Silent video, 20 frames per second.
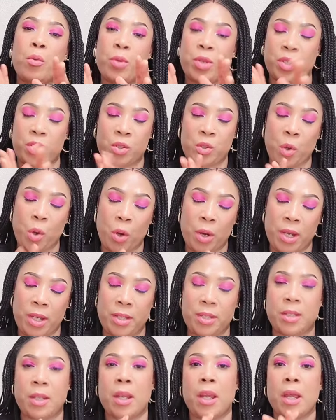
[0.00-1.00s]
restore
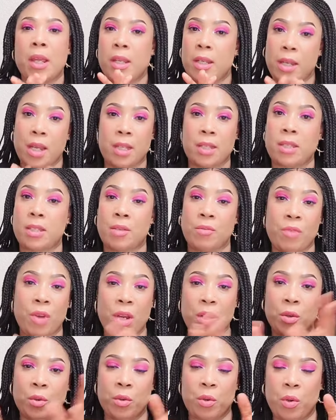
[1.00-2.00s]
it. Yes, it's a
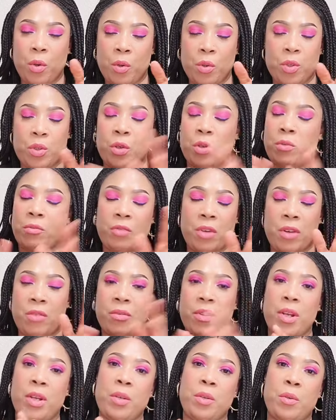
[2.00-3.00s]
very good lotion,
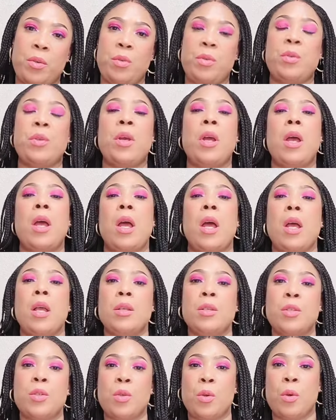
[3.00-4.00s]
very, very good.
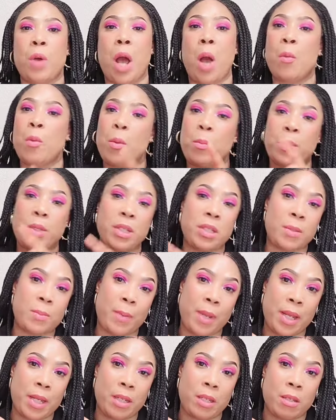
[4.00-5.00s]
So I will be
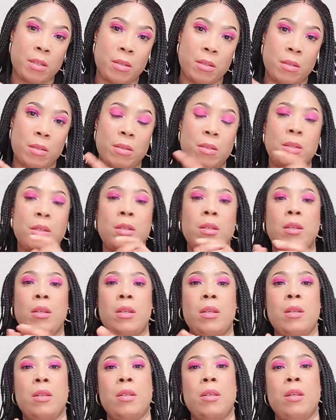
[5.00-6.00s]
displaying
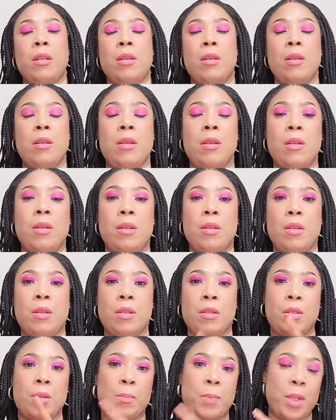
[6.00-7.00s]
the
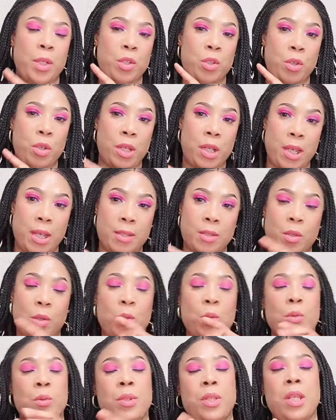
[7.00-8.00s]
the picture here so
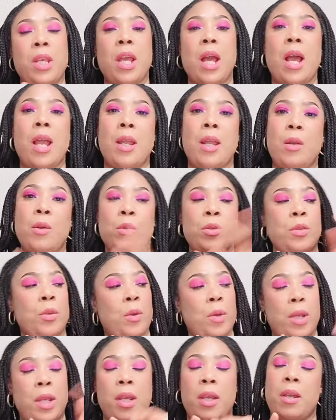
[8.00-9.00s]
you see how it looks
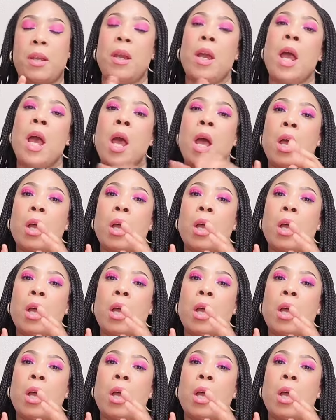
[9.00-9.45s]
on here